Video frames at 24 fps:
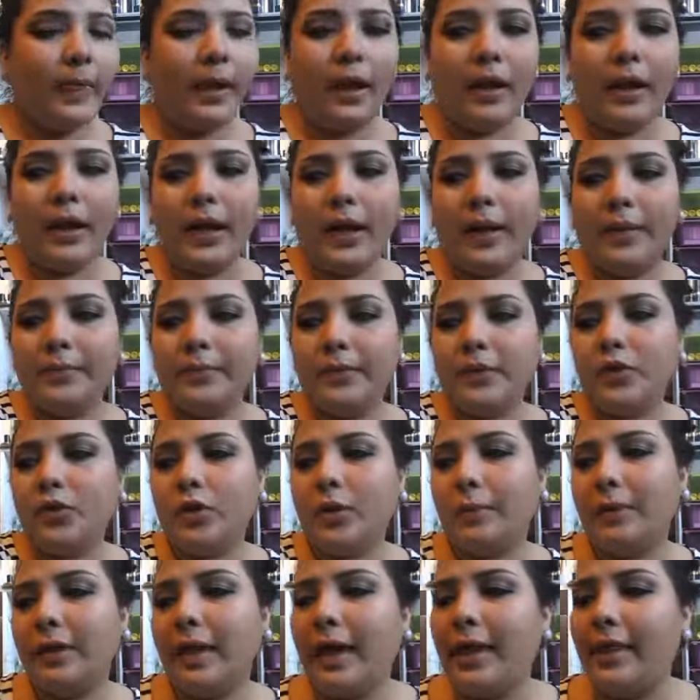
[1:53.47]
To
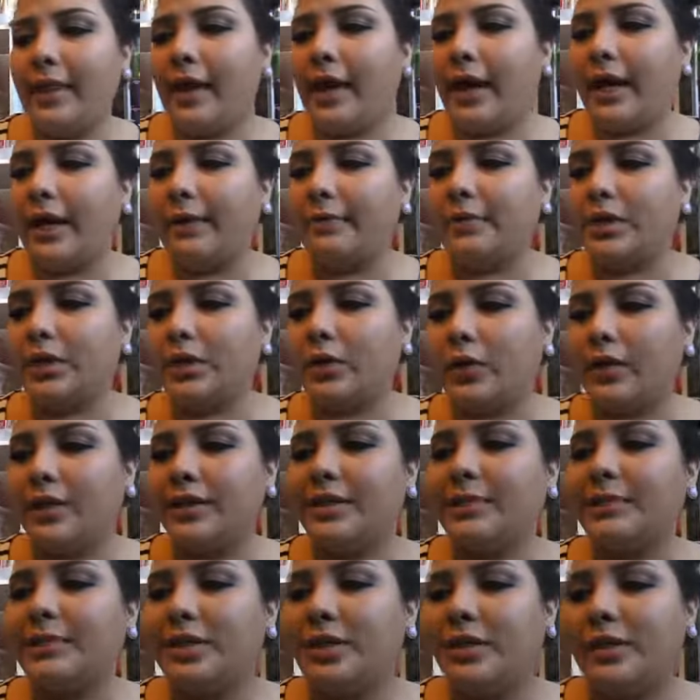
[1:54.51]
apply that, I'm just going
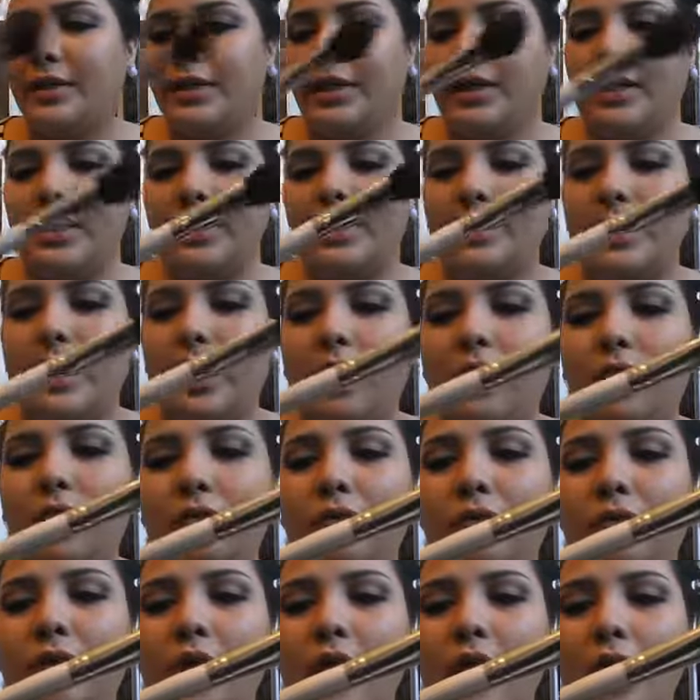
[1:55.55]
to be using this
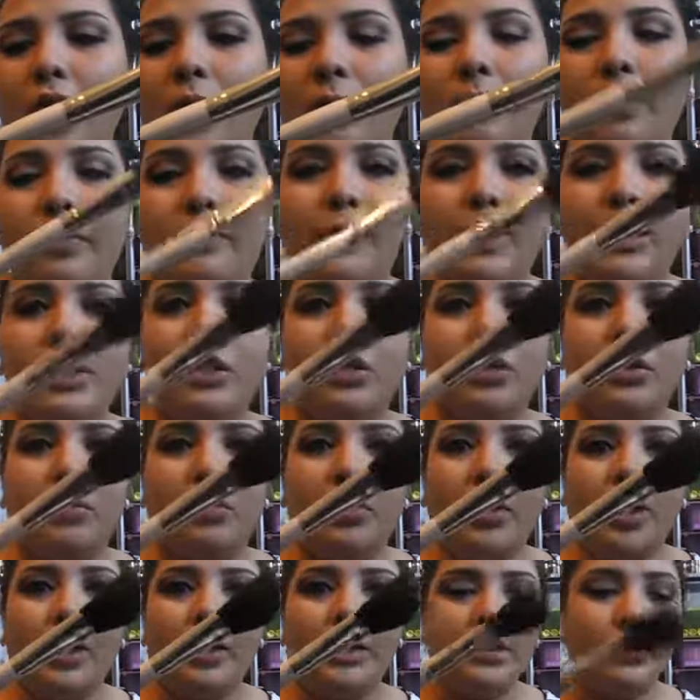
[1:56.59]
e.l.f. Professional
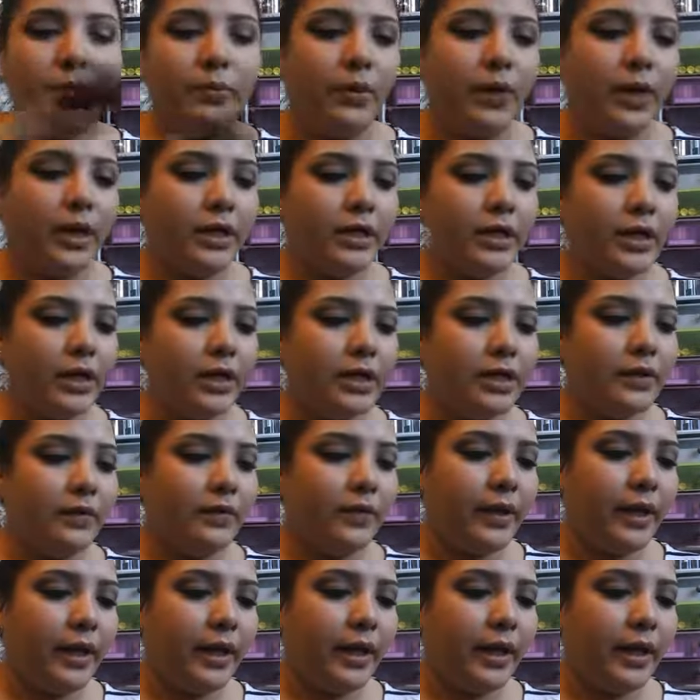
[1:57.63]
Bronzing Brush. I just
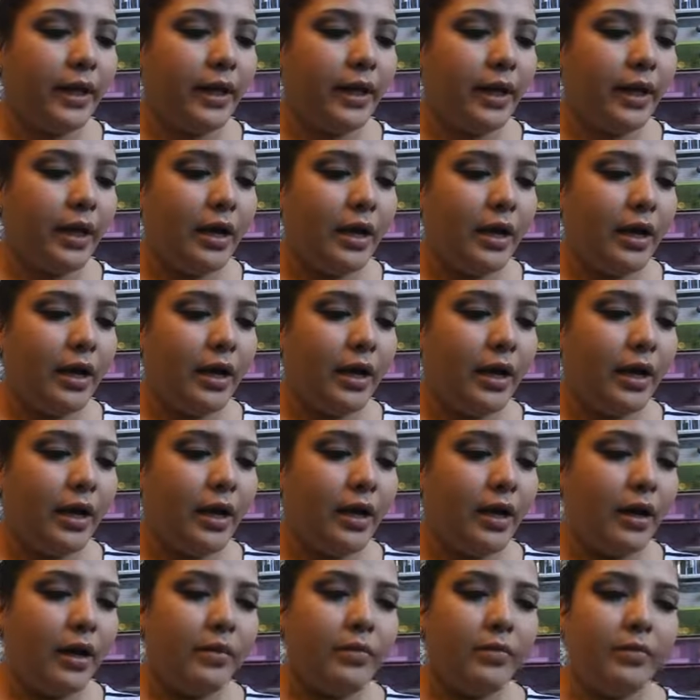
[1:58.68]
feel like it
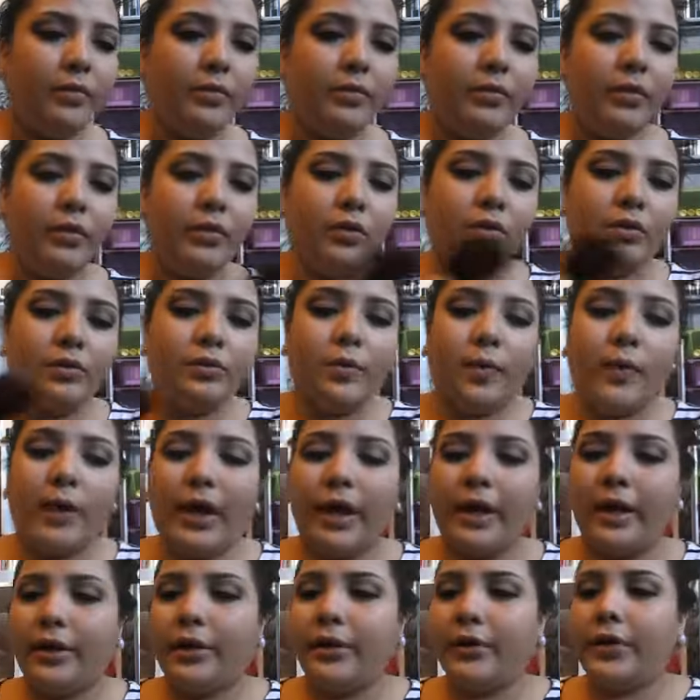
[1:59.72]
goes
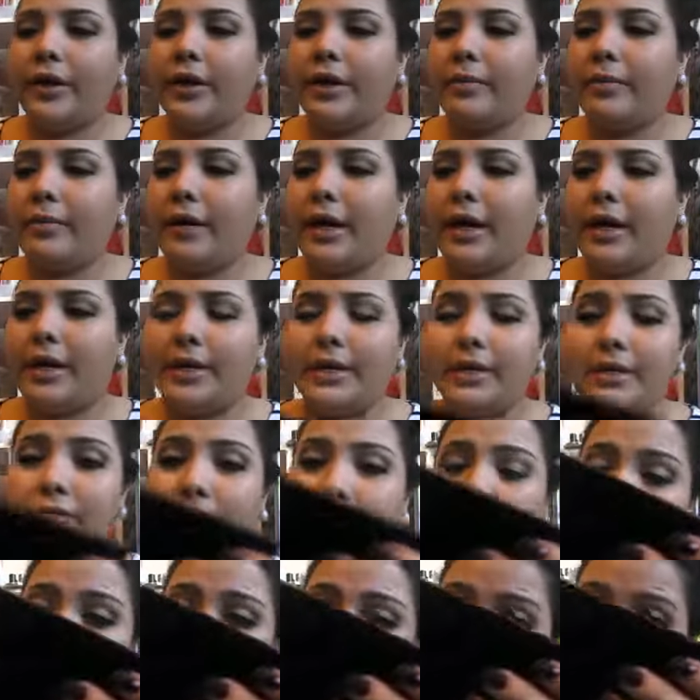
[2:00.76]
right underneath my eyes
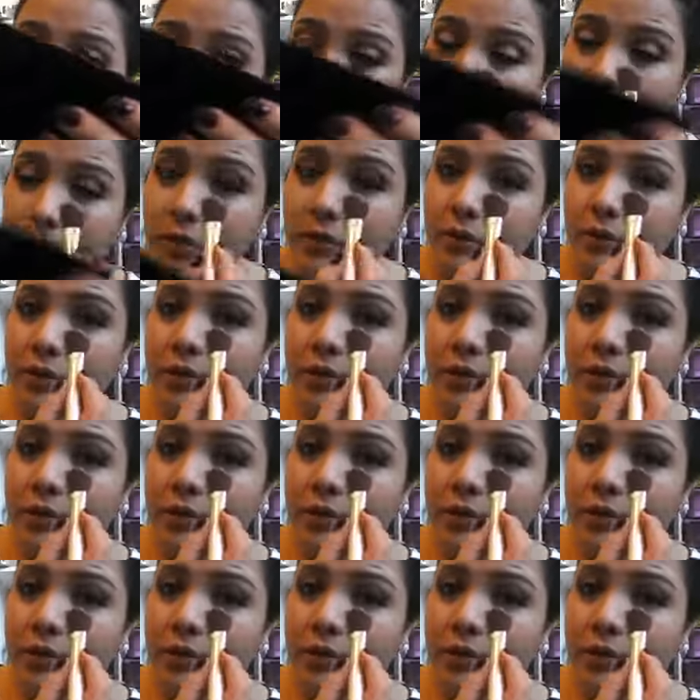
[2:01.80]
very well.